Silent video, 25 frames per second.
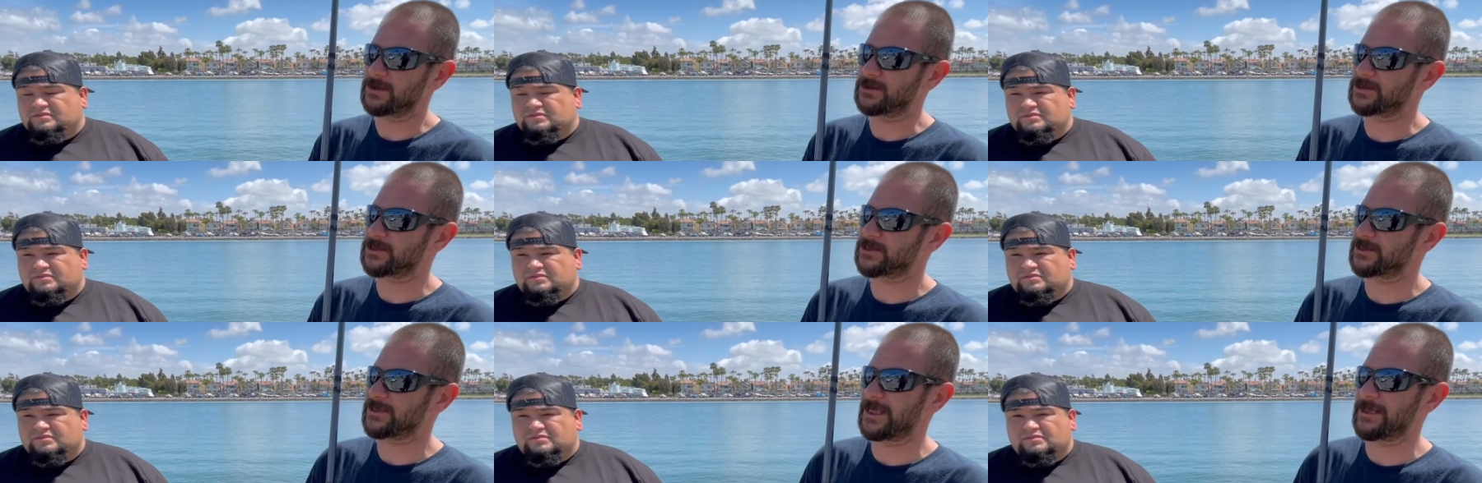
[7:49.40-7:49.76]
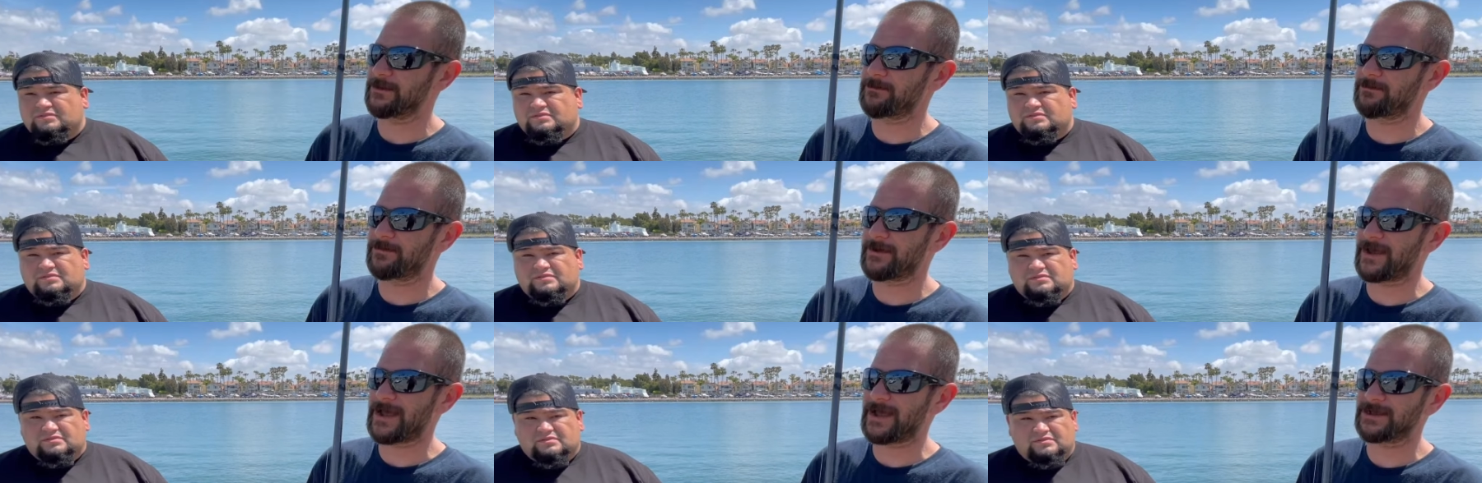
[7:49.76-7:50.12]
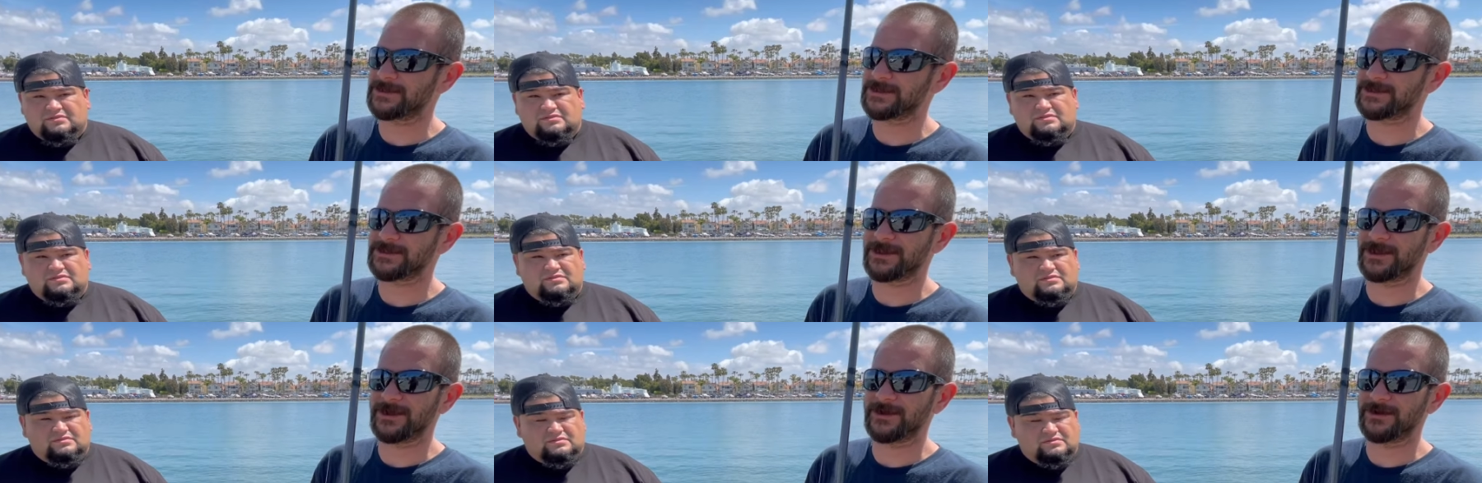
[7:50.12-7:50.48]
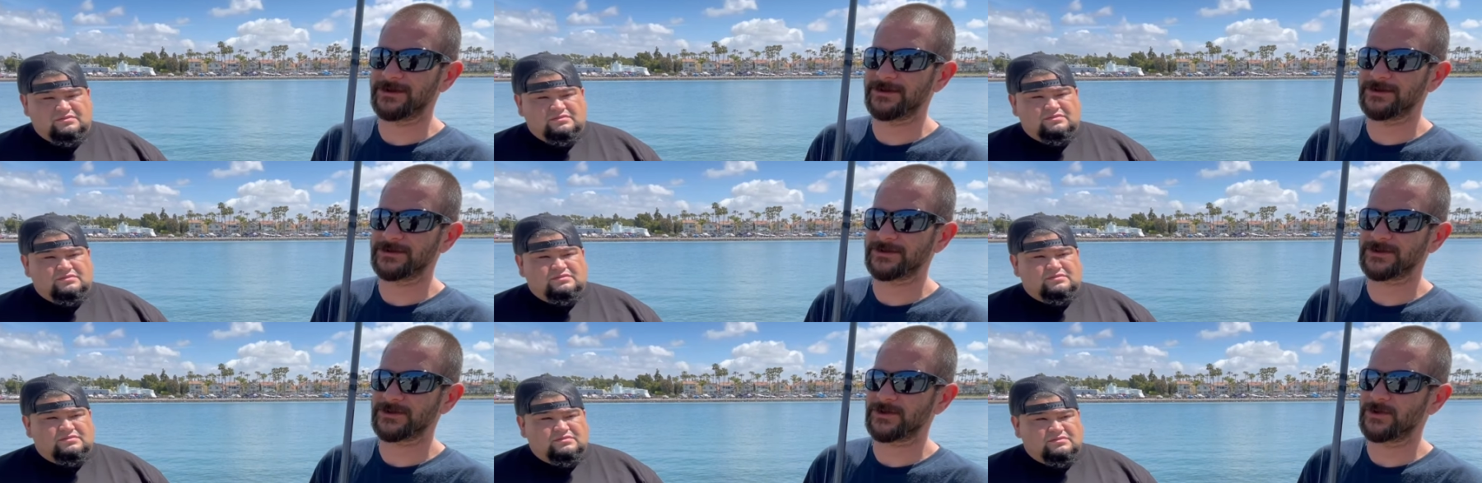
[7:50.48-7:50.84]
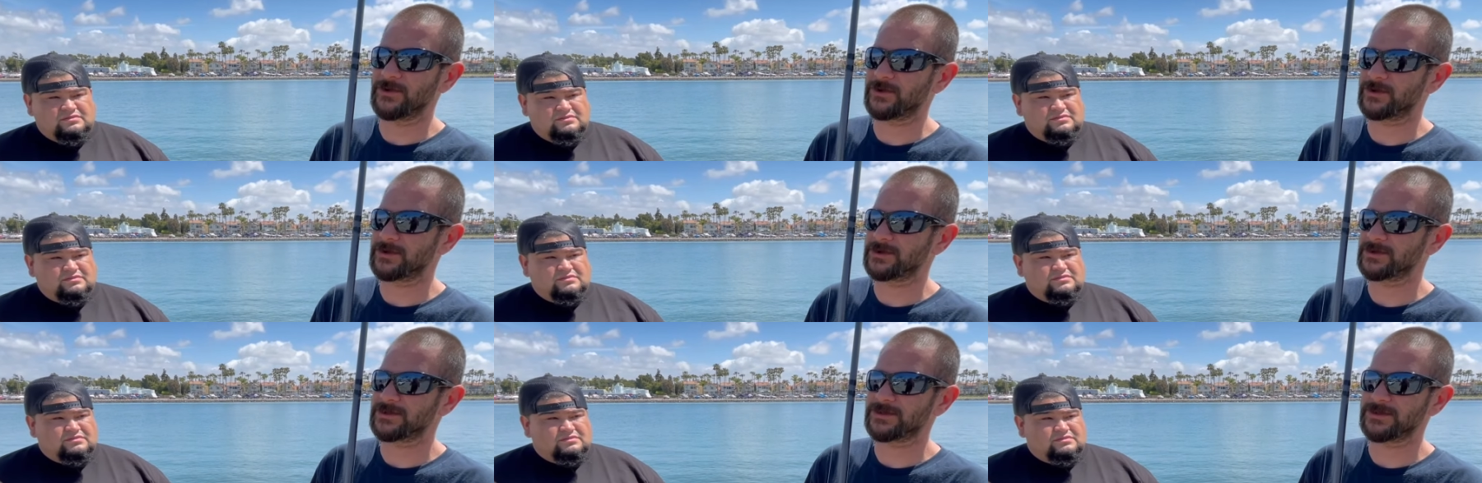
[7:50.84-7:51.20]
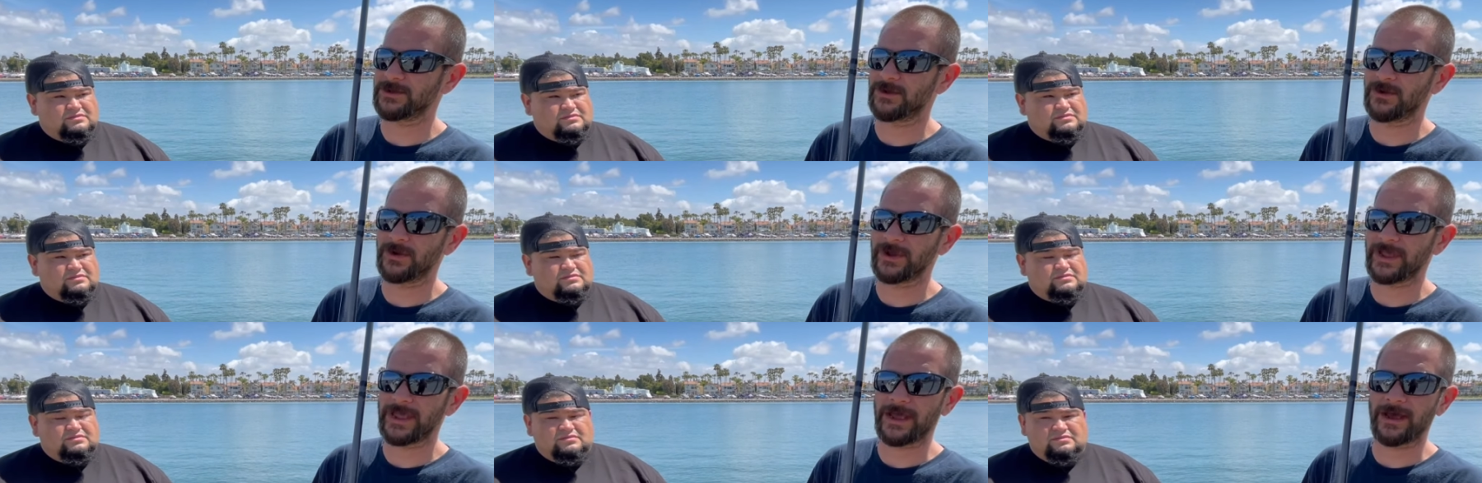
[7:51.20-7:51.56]
Speaker 1: oh, Steadfast underscore
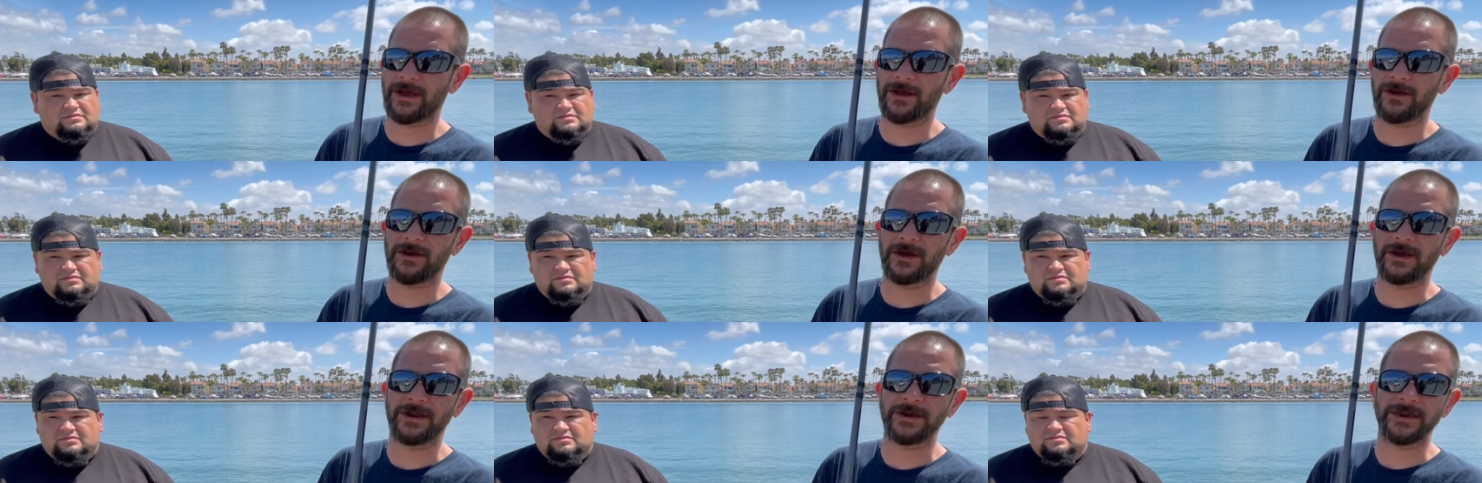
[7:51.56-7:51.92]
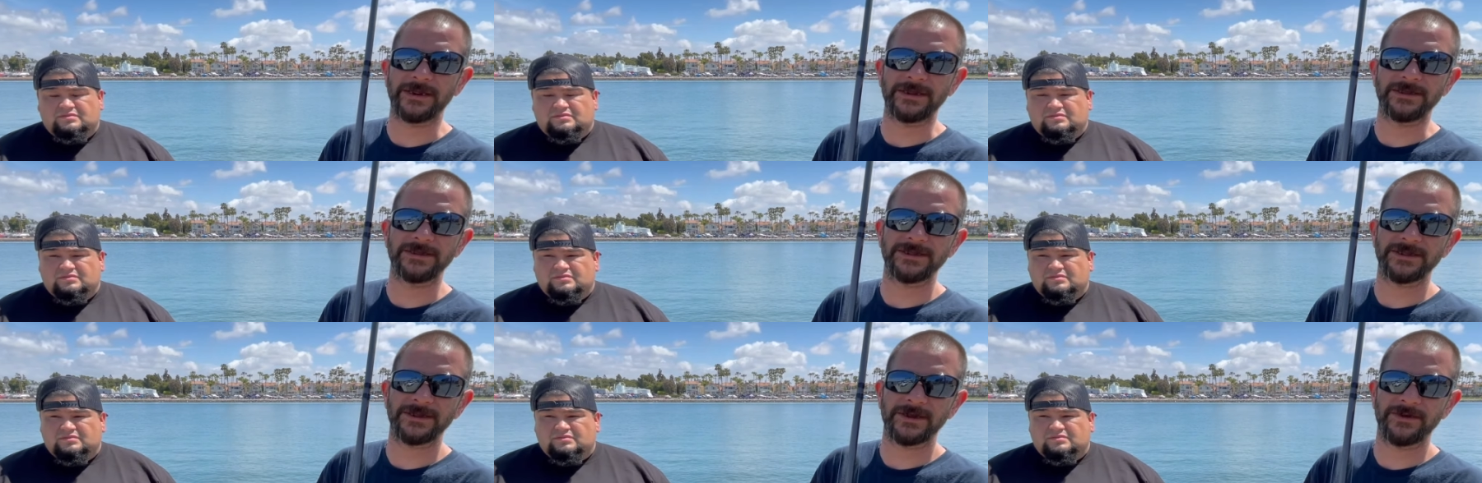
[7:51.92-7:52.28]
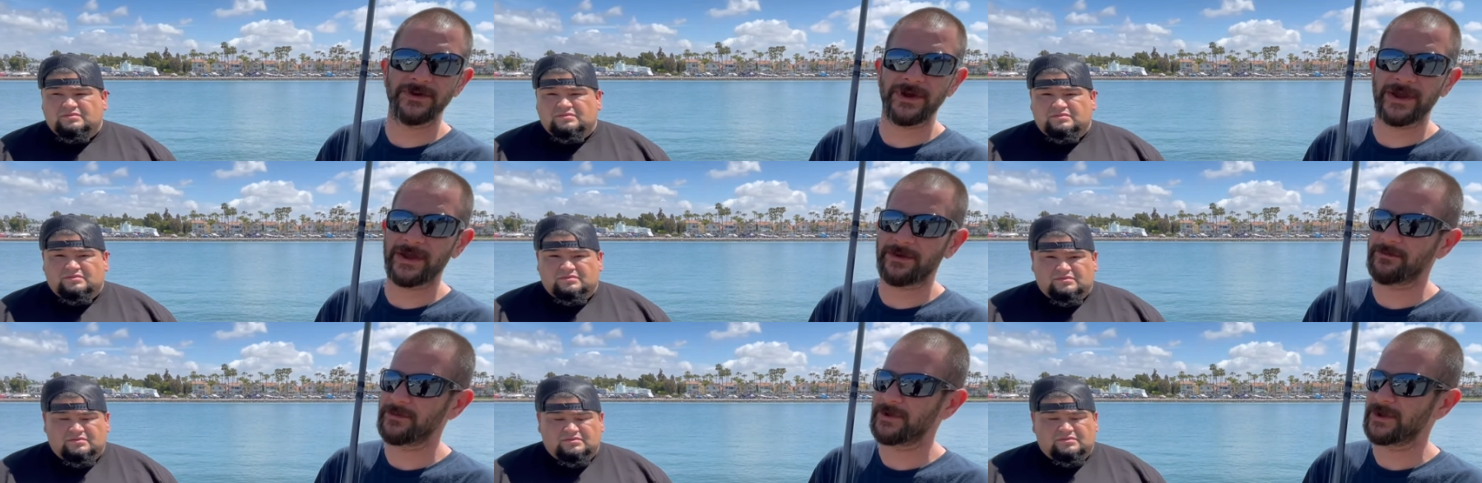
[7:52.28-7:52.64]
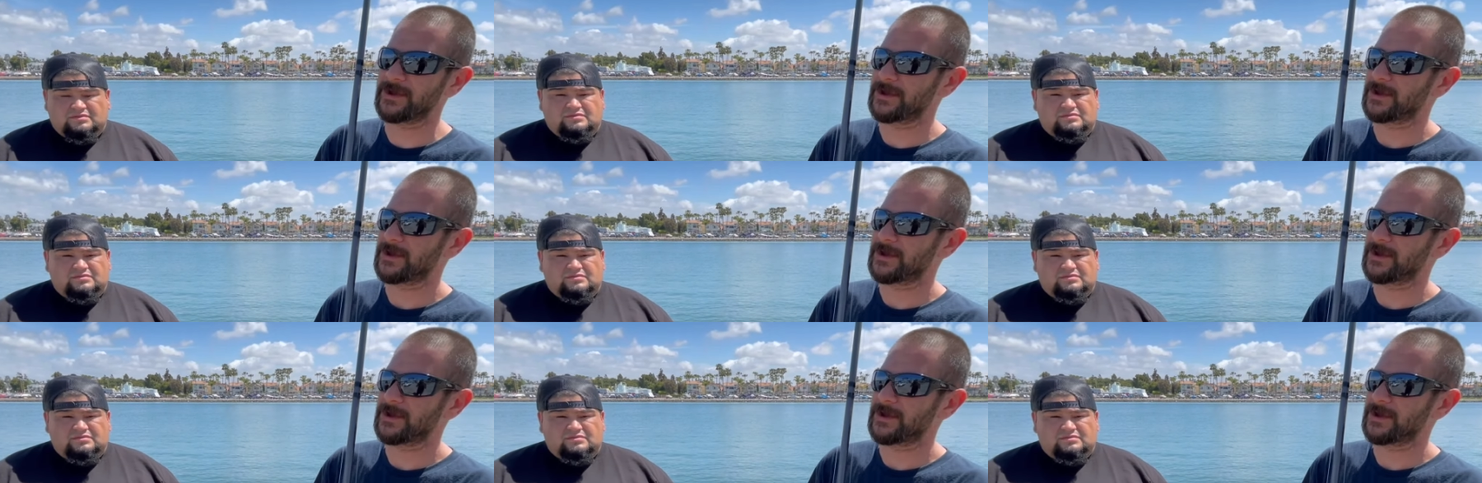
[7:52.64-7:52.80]
SoCal on Instagram.